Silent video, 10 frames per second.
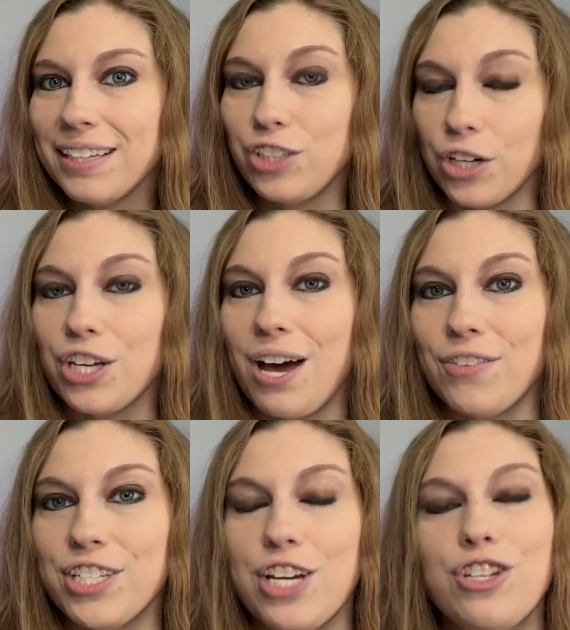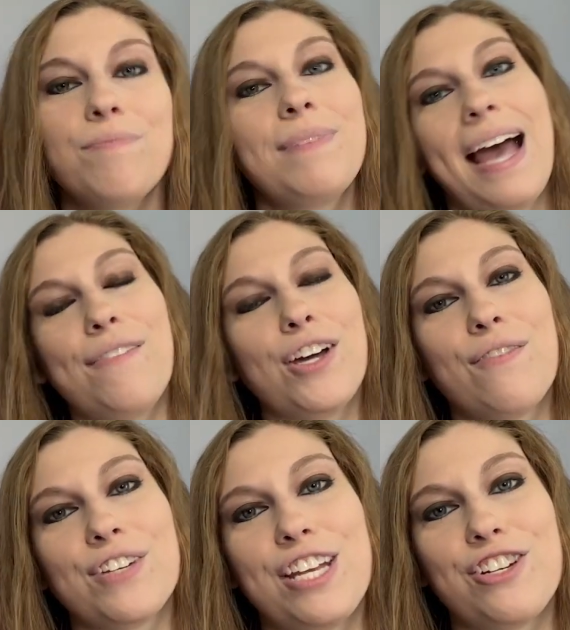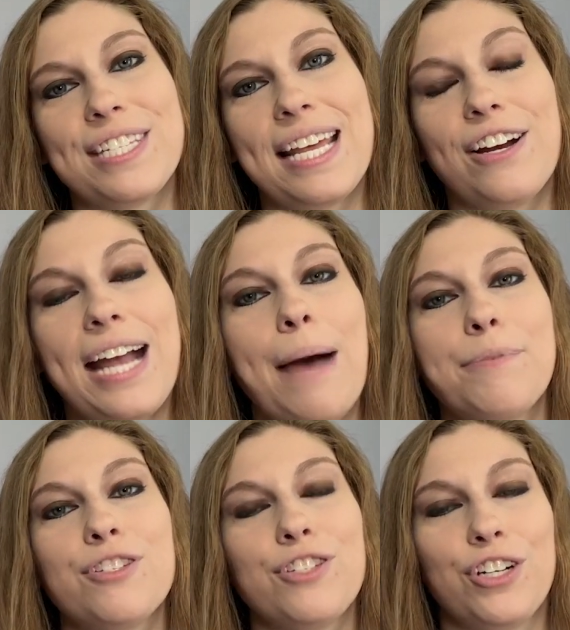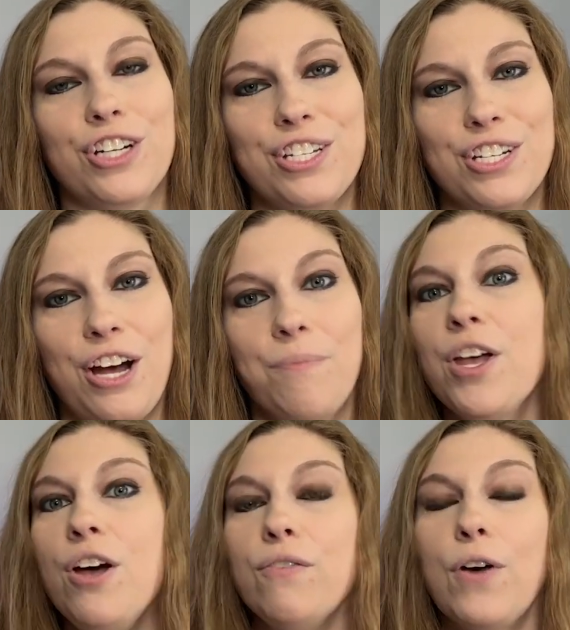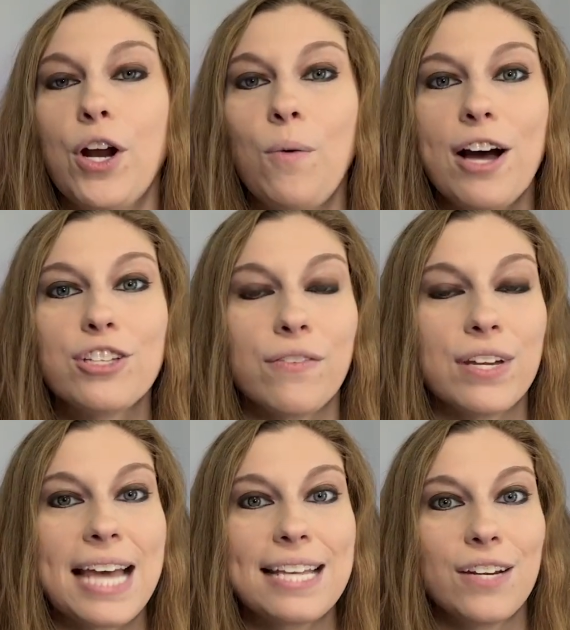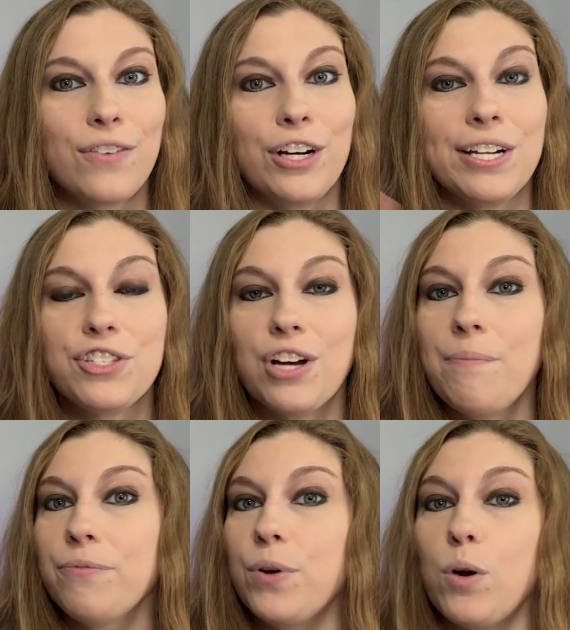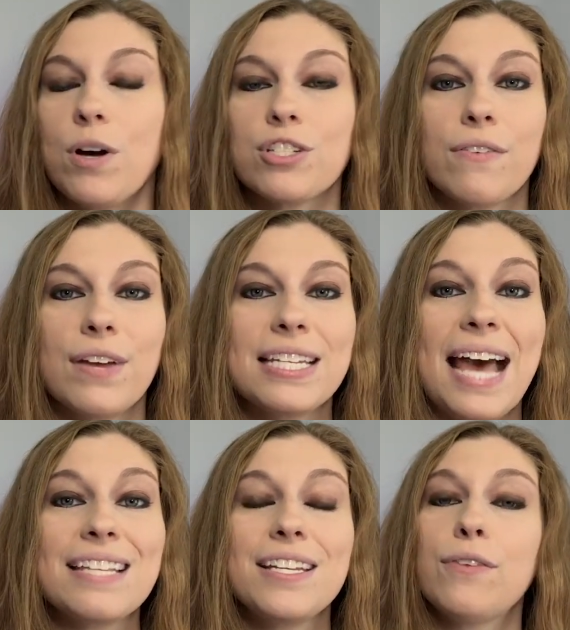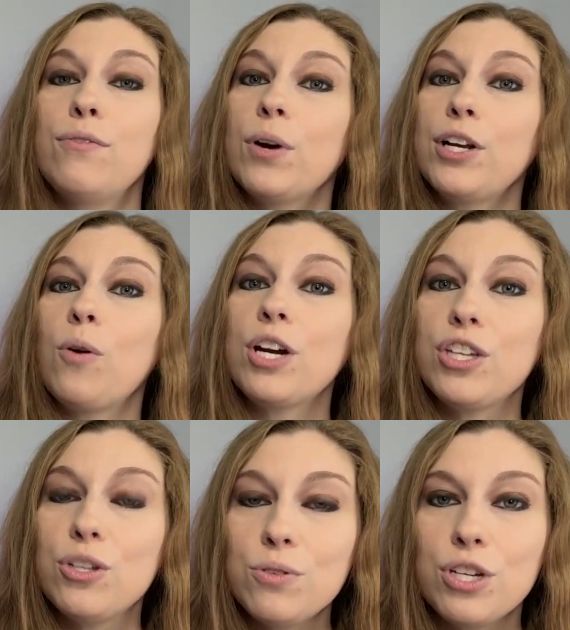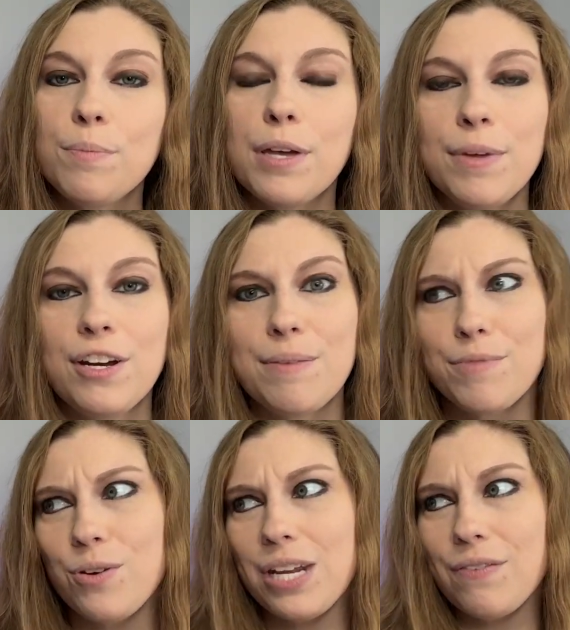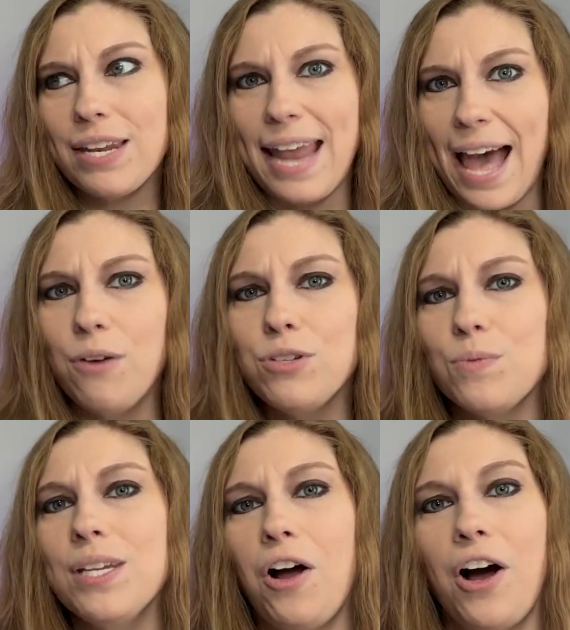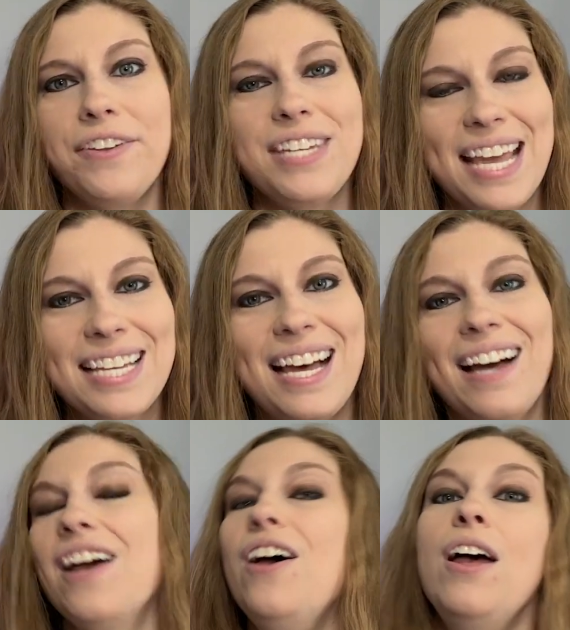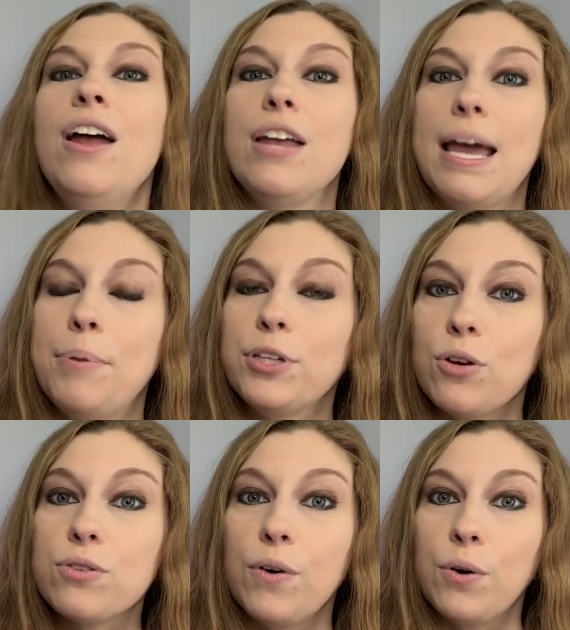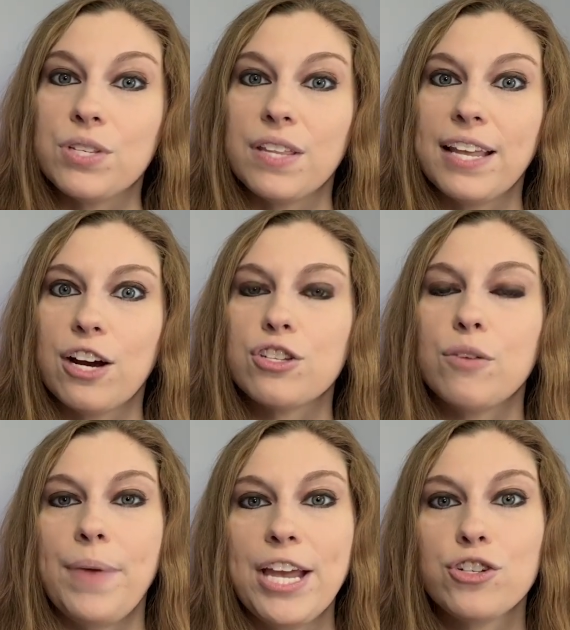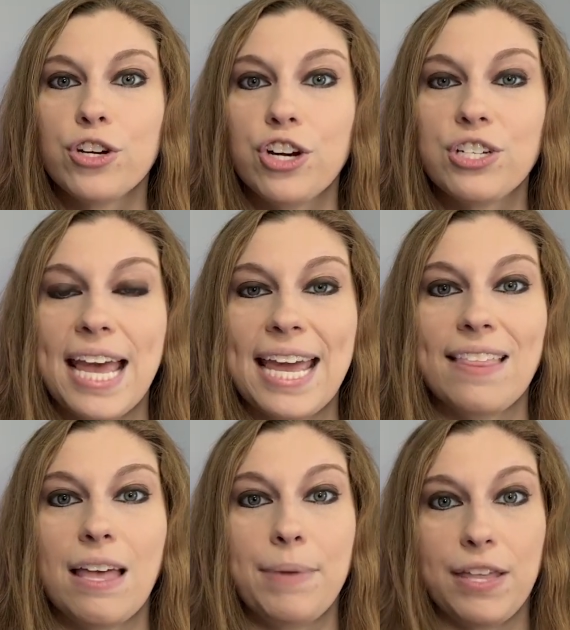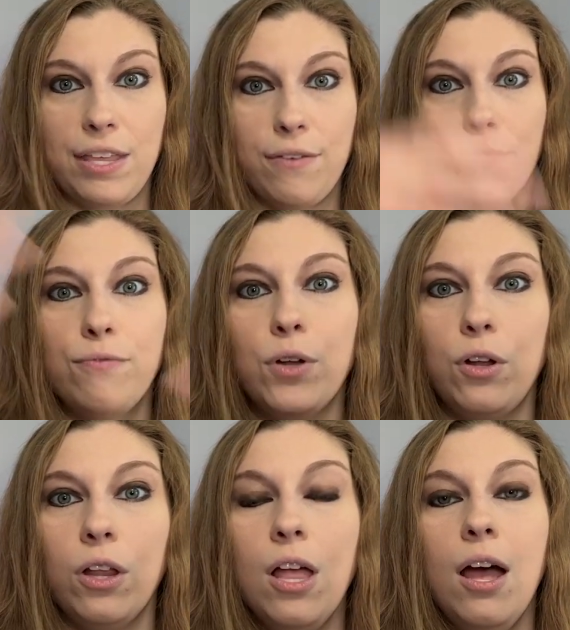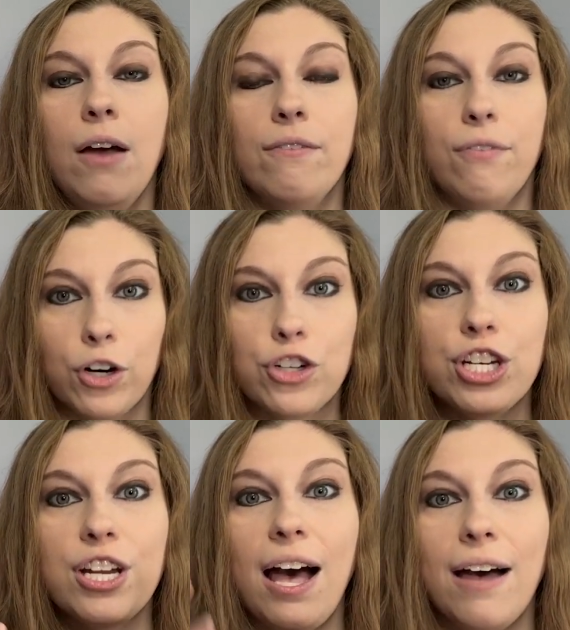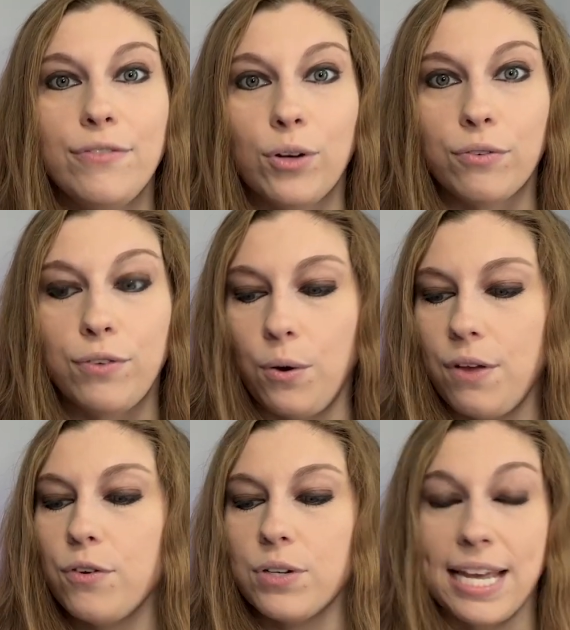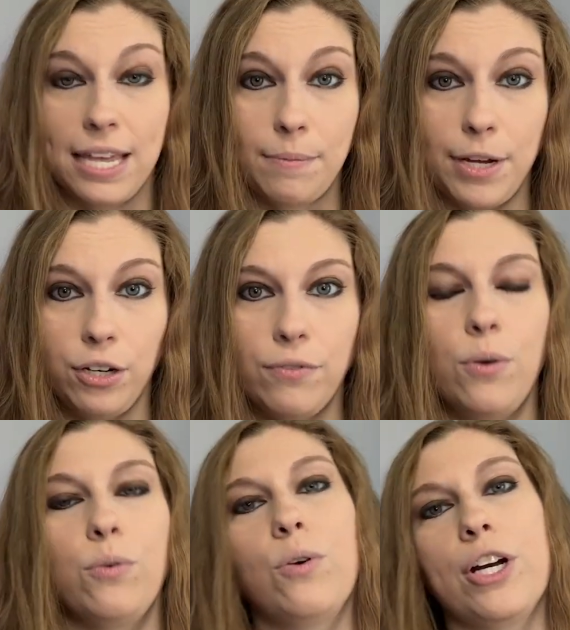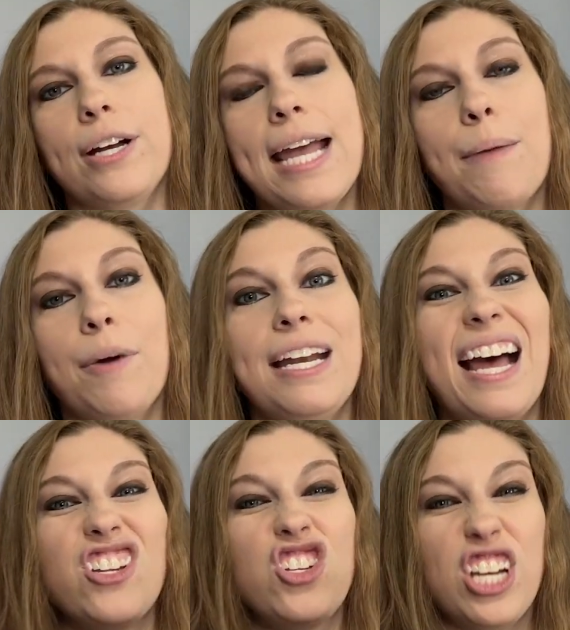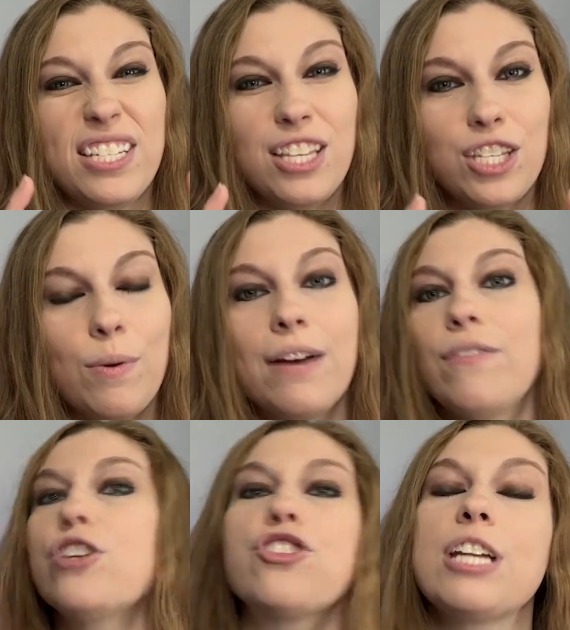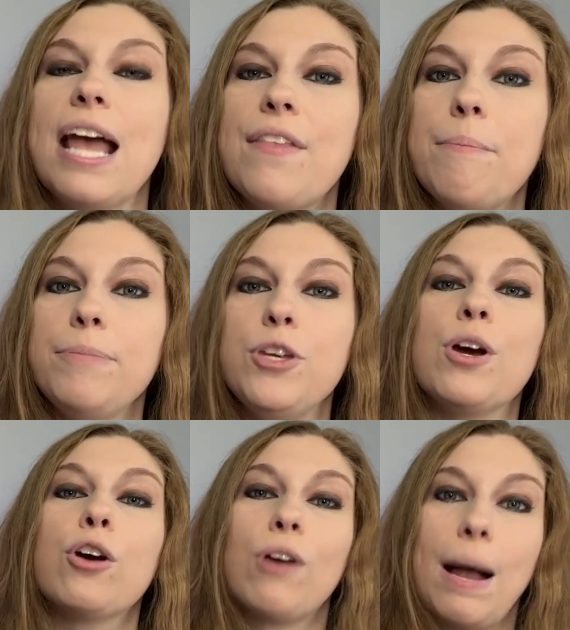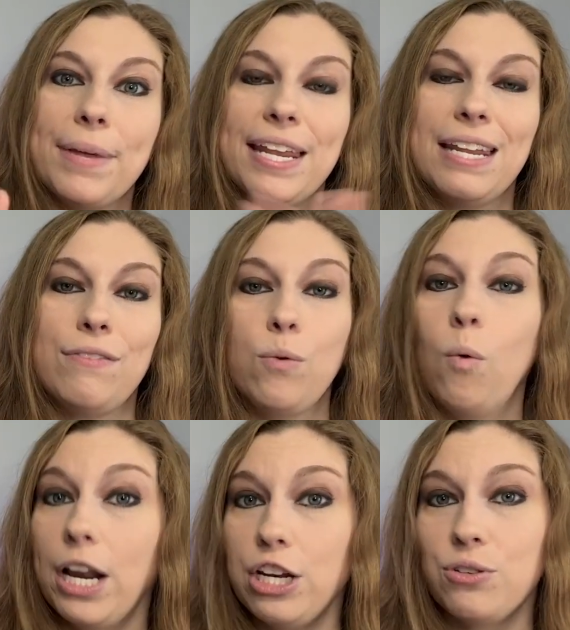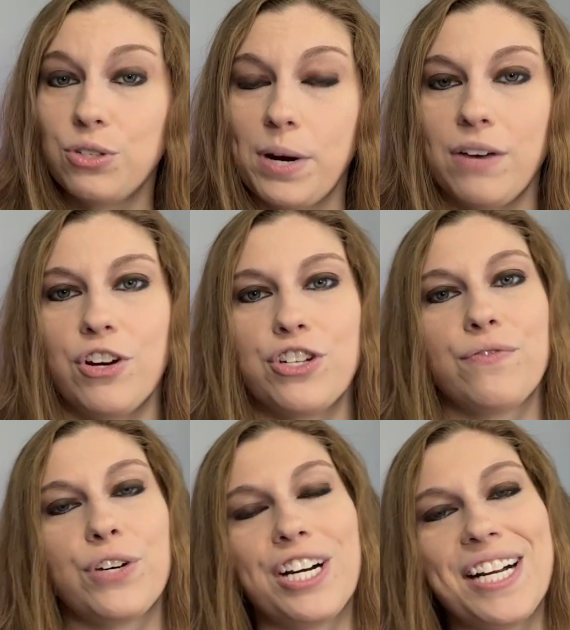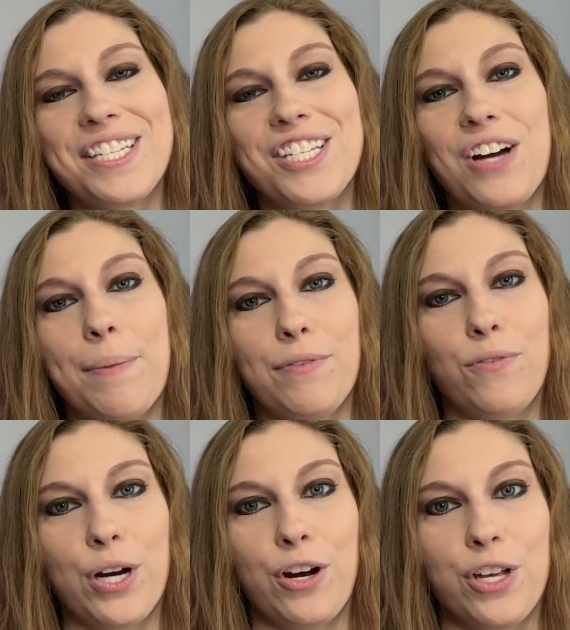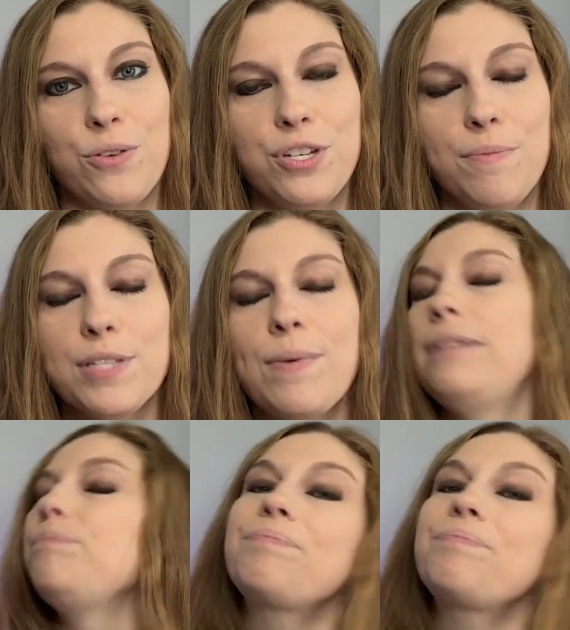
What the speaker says: Start the conversation, have the conversations out of your captions, and you're good to go. Photo walks are fantastic for your Instagram. Photo walks are fantastic for your YouTube community. You can even now do it on TikTok and put those photos in there. So make sure you're taking them in the full version of your phone if you're taking them on your phone or your camera and not just the square version. And then you can crop it in if you want to do square version for your Instagram and for your YouTube as well.